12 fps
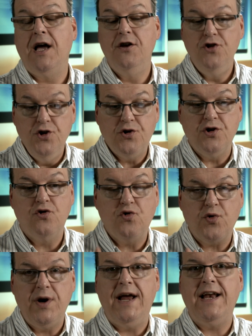and you can
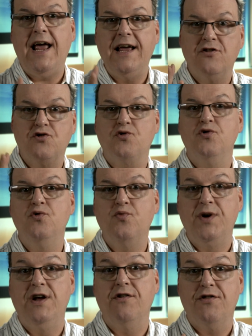create a true,
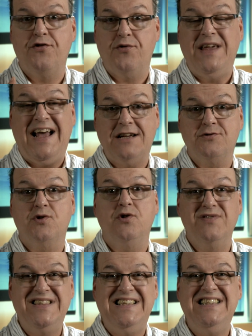real
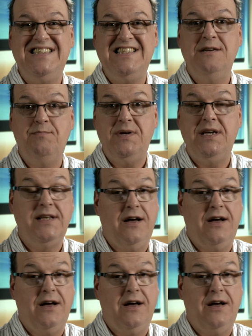theatrical D C P.